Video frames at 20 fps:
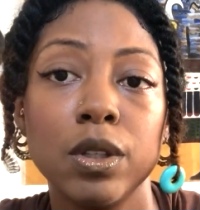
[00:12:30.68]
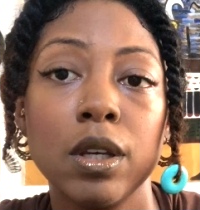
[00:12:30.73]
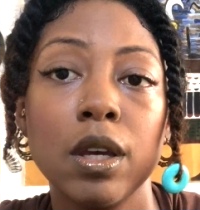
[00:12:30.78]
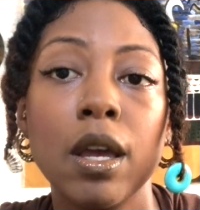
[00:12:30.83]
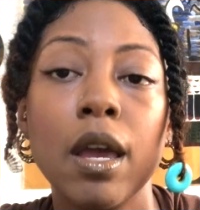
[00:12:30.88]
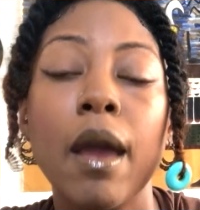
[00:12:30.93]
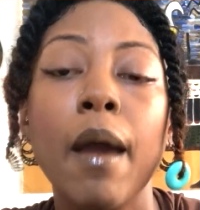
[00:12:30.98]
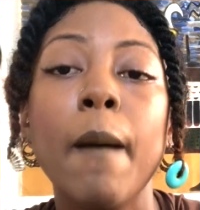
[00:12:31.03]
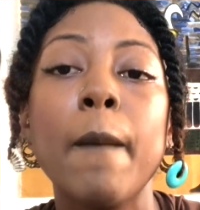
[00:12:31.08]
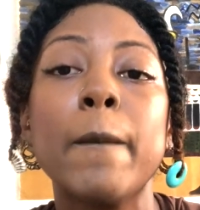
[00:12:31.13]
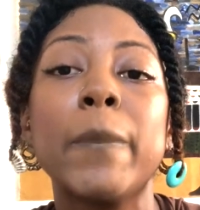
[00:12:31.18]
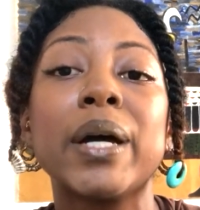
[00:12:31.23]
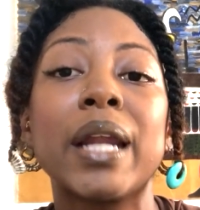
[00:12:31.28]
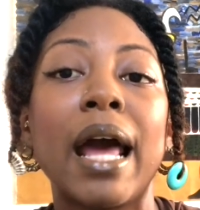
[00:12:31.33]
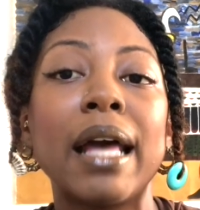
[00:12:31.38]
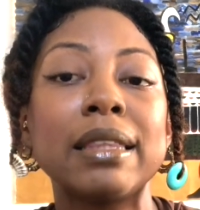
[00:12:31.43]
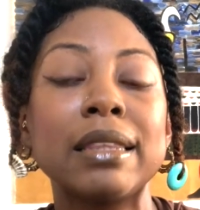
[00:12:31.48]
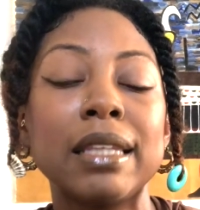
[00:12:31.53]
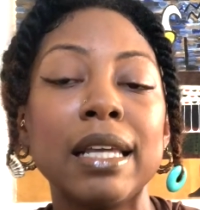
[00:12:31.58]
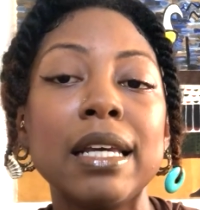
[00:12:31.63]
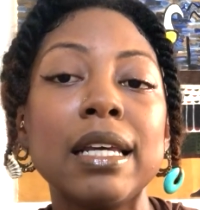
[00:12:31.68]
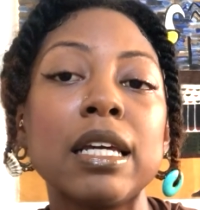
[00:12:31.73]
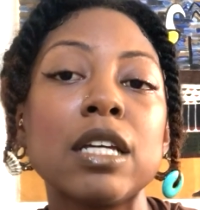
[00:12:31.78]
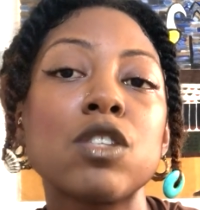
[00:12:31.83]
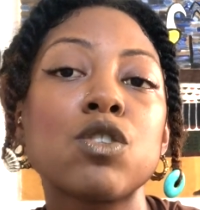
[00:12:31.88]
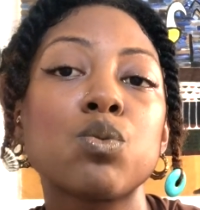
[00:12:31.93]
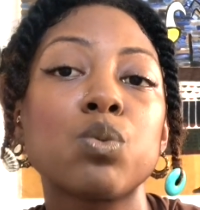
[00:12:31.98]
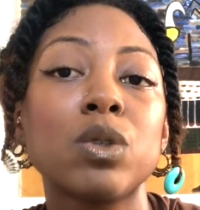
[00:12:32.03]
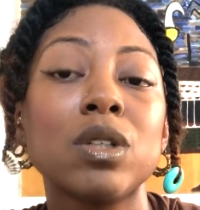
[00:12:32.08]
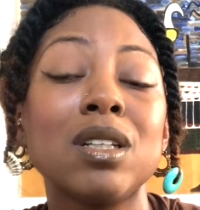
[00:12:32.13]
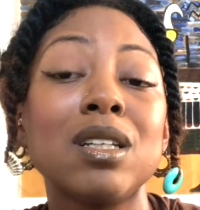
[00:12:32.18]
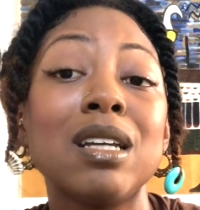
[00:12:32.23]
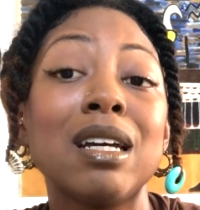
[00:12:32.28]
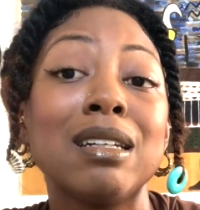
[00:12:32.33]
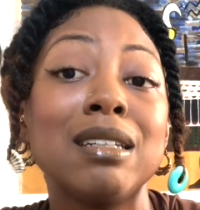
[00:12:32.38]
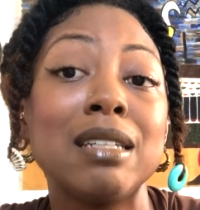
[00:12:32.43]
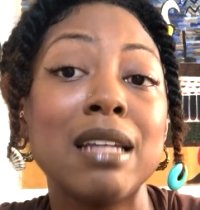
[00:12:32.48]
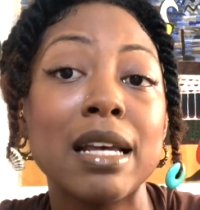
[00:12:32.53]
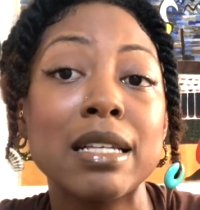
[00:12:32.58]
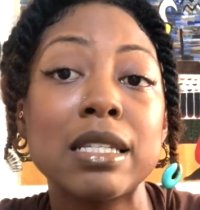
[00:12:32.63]
but I think it's really
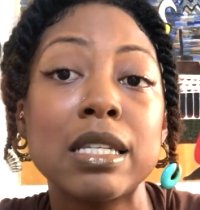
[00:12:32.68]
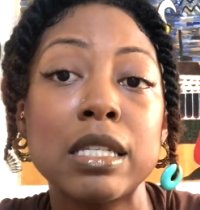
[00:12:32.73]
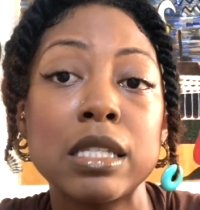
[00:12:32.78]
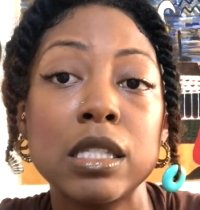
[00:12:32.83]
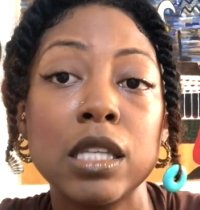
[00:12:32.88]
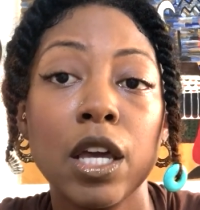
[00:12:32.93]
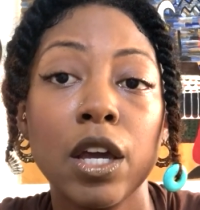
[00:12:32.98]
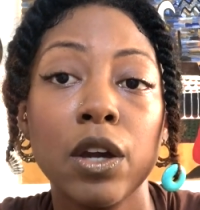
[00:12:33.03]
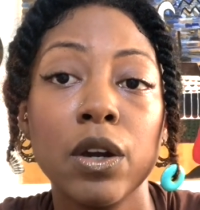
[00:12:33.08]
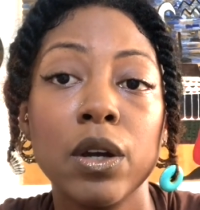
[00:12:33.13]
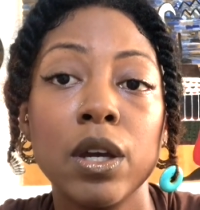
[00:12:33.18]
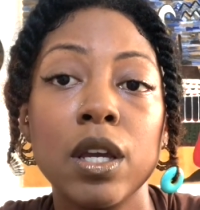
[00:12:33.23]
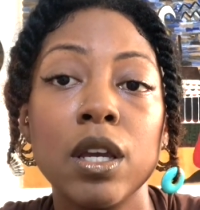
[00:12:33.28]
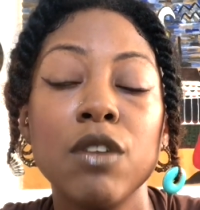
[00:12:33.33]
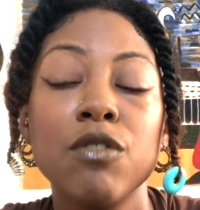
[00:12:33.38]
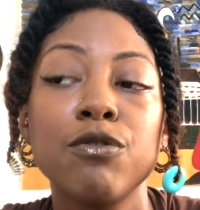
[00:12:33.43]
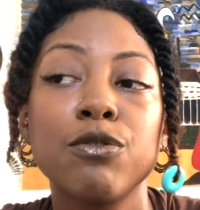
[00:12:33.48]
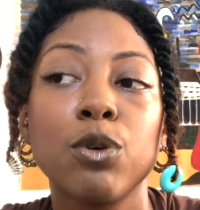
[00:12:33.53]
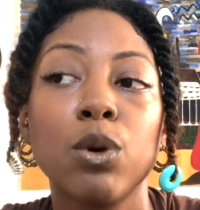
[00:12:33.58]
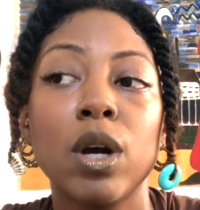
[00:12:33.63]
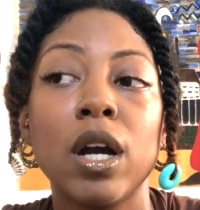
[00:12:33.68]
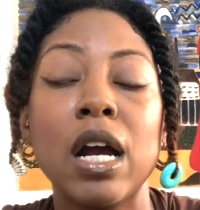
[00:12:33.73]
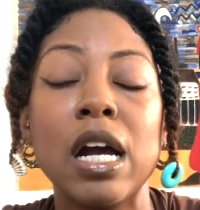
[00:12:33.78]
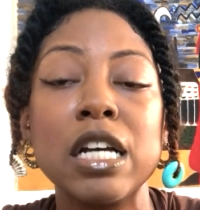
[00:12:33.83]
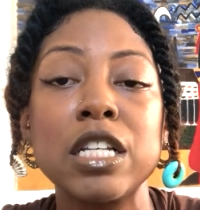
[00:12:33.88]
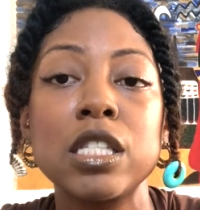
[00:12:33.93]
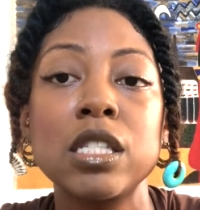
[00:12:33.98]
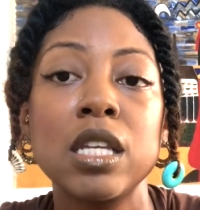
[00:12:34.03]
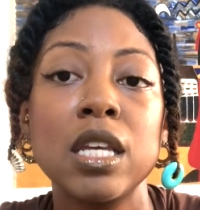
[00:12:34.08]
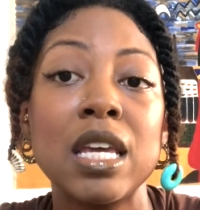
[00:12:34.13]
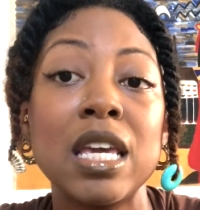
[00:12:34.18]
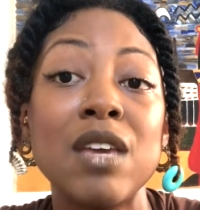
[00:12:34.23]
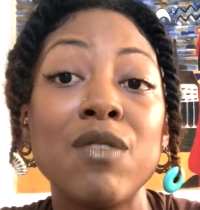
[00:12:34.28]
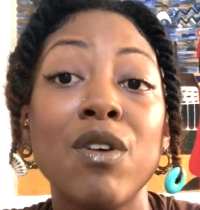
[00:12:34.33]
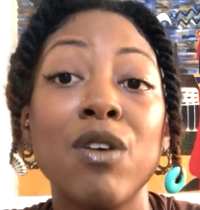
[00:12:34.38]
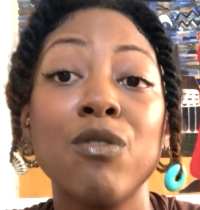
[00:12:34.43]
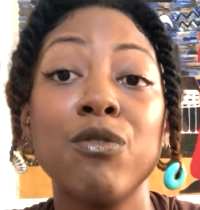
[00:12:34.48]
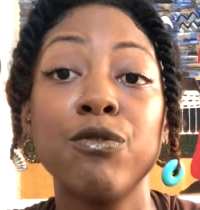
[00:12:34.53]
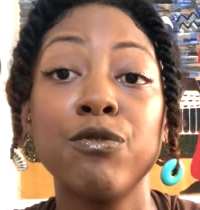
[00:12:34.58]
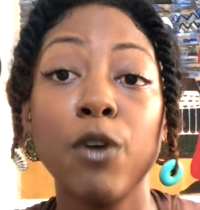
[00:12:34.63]
unnecessary for us to even
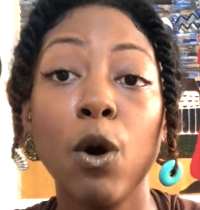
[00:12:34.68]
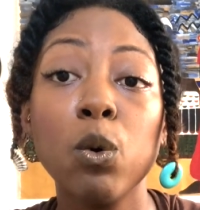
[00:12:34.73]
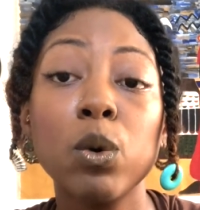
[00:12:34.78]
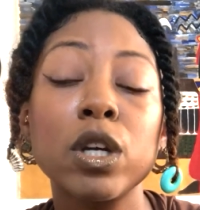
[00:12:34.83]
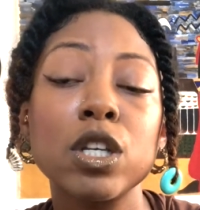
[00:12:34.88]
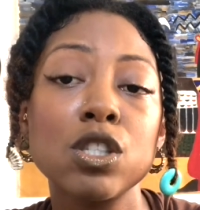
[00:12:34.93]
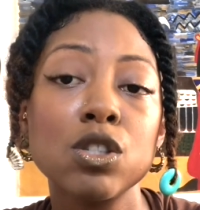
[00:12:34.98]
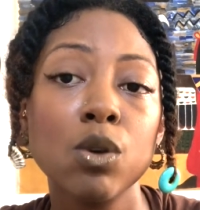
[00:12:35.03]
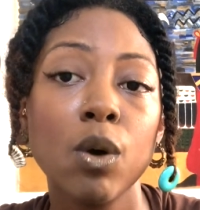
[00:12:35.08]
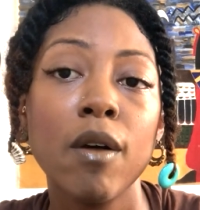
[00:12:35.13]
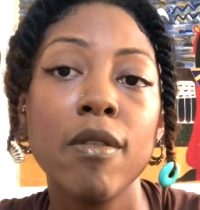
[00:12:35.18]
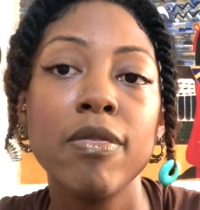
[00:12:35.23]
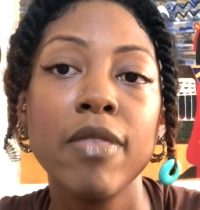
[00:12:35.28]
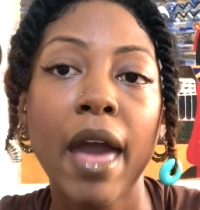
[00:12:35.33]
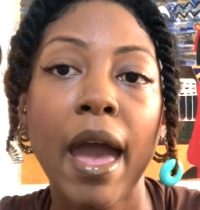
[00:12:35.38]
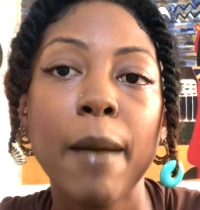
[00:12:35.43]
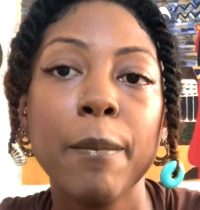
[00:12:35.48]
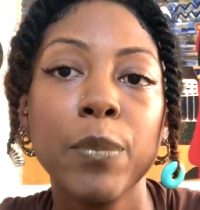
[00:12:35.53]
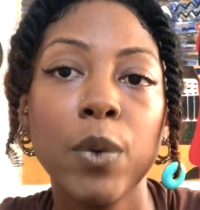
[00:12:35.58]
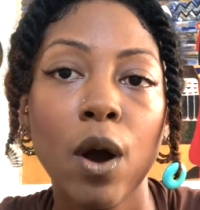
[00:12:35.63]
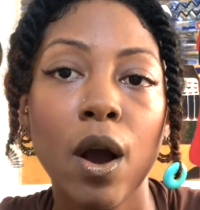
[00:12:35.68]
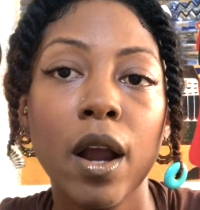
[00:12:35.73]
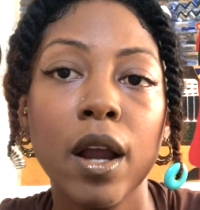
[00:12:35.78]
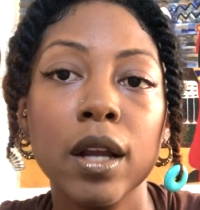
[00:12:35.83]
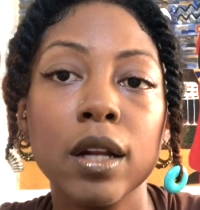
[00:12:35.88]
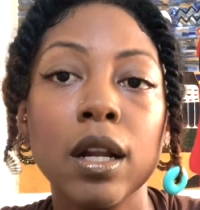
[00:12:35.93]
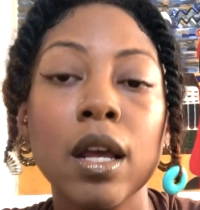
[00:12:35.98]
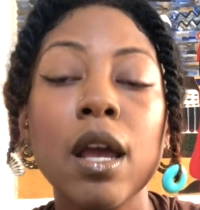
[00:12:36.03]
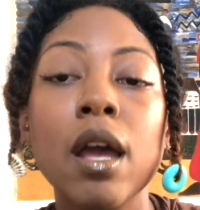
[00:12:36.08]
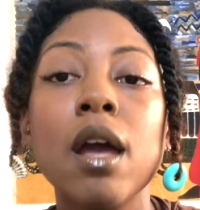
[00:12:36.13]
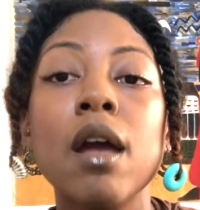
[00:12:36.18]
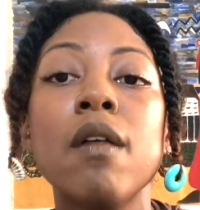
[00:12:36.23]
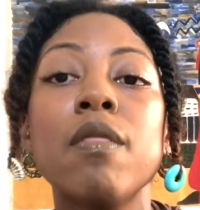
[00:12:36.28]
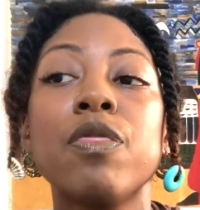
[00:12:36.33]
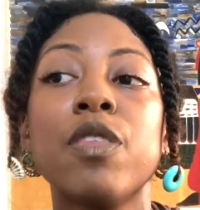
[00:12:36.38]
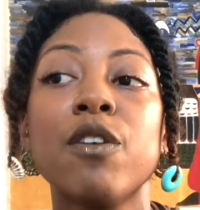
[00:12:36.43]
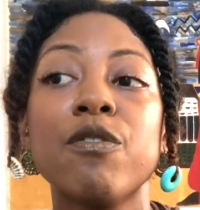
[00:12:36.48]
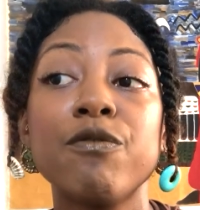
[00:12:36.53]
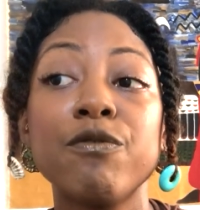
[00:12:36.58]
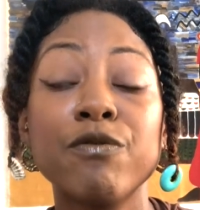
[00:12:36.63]
focus on that part. The
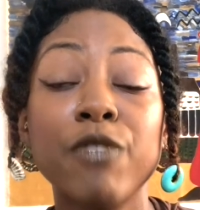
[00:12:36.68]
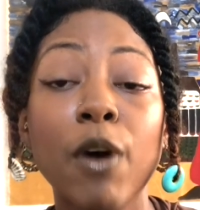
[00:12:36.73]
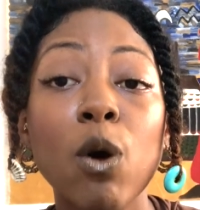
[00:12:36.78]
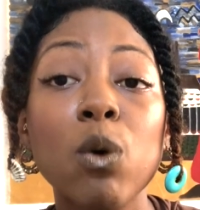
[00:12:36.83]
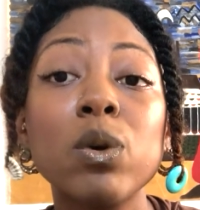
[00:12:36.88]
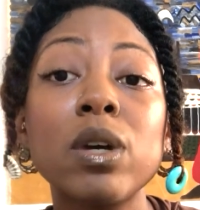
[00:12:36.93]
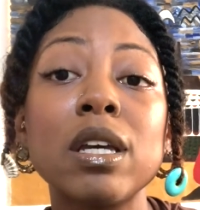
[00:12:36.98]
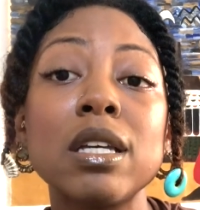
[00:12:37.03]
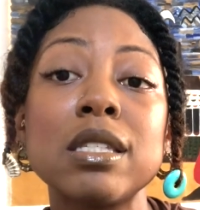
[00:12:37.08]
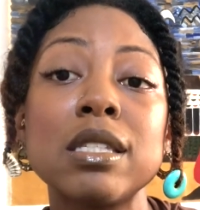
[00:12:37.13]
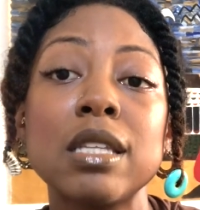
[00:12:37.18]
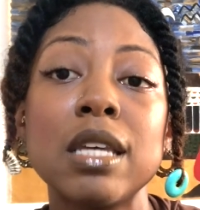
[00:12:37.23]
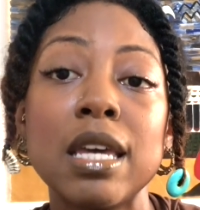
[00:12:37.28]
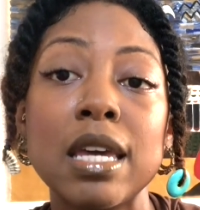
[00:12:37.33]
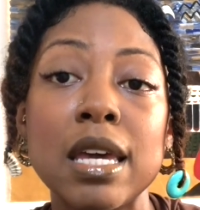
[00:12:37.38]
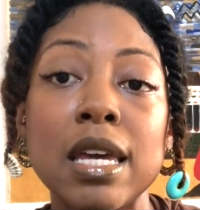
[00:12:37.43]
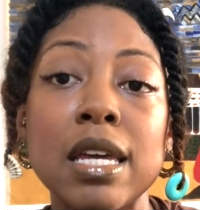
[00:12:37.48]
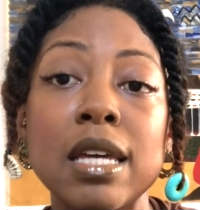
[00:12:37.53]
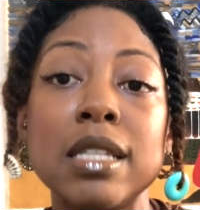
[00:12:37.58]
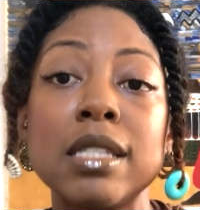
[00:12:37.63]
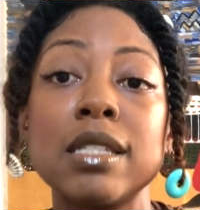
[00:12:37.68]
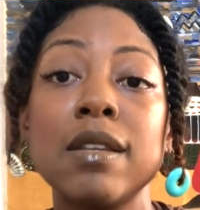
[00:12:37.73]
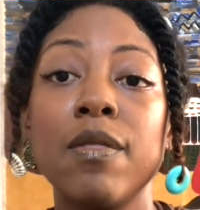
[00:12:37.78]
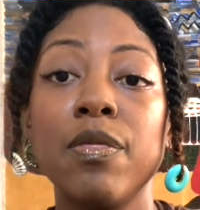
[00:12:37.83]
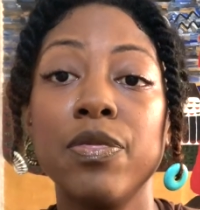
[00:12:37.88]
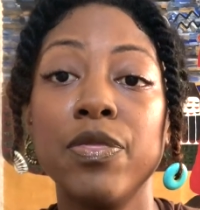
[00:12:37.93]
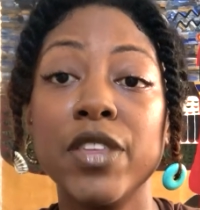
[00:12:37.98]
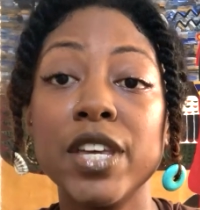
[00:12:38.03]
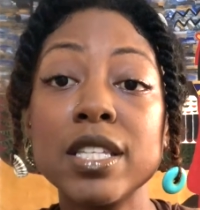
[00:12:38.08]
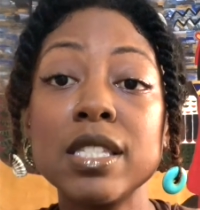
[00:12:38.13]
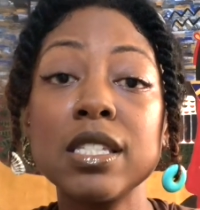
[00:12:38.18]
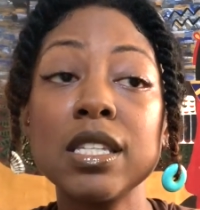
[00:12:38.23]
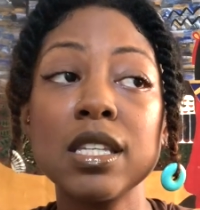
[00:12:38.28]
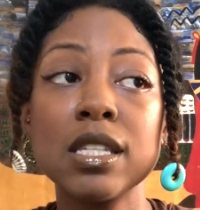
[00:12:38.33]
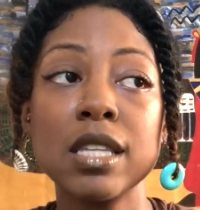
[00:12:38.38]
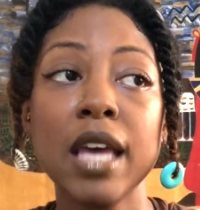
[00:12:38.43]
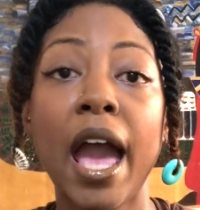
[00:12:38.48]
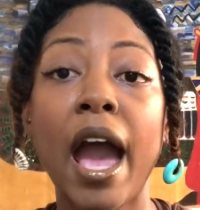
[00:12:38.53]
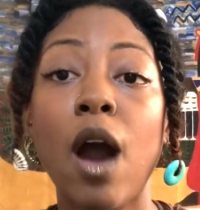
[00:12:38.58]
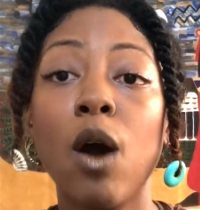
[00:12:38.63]
focus is, this is
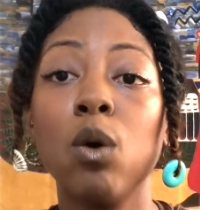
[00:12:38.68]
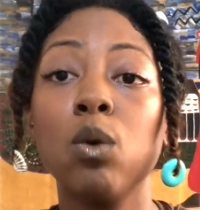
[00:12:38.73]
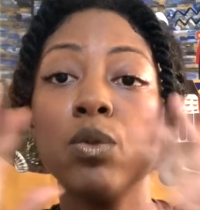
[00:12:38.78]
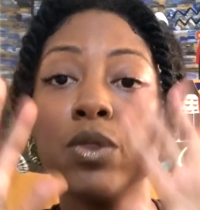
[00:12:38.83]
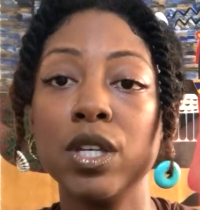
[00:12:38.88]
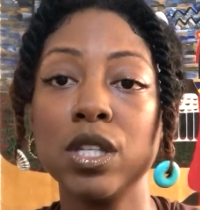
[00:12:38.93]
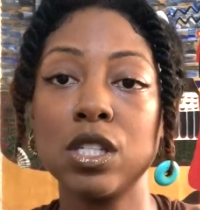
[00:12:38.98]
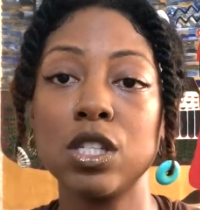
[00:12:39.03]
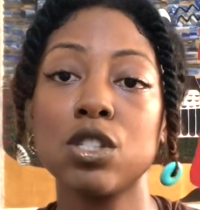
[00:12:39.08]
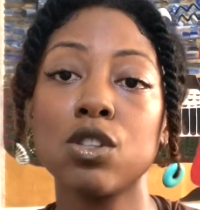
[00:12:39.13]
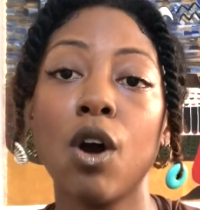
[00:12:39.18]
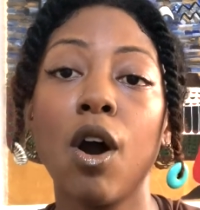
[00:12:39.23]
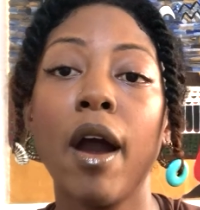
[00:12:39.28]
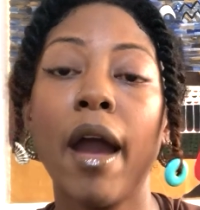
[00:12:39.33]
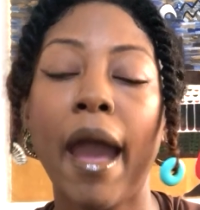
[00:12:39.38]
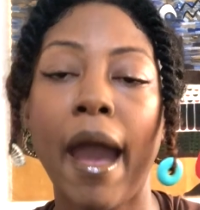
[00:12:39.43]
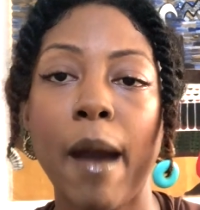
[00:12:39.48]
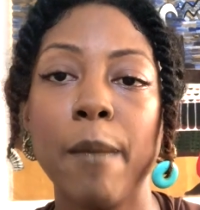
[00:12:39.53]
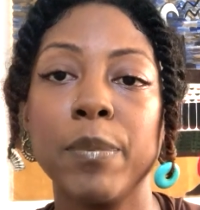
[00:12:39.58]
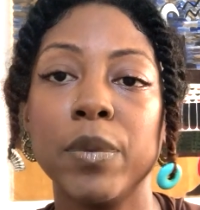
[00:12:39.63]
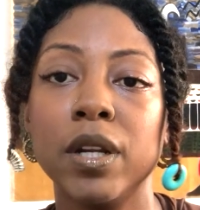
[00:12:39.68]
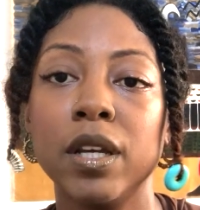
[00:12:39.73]
how this is all happening.